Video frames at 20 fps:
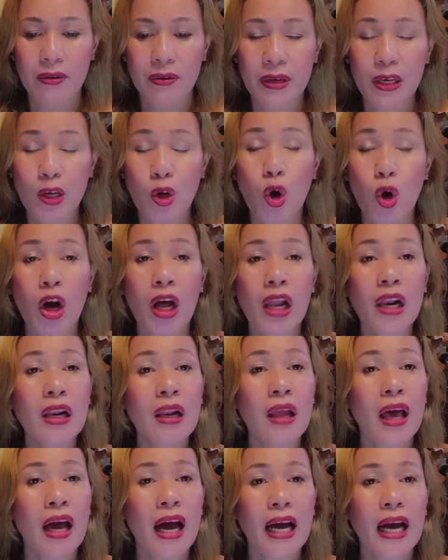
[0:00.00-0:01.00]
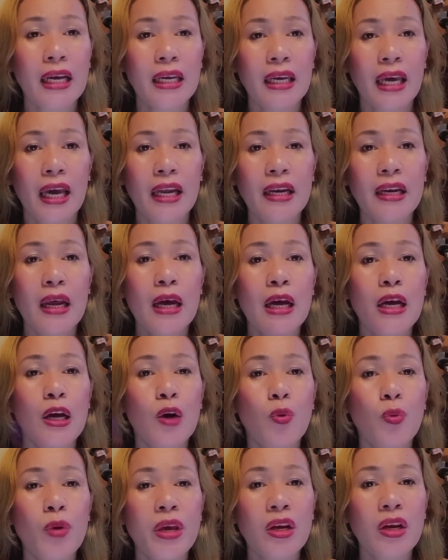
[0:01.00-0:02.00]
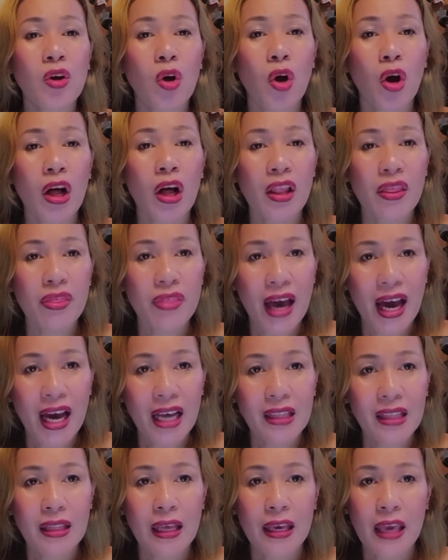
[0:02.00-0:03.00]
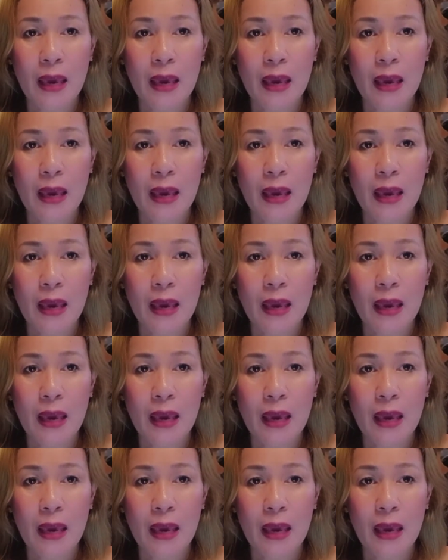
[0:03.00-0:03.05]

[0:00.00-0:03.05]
Recall, again, we call that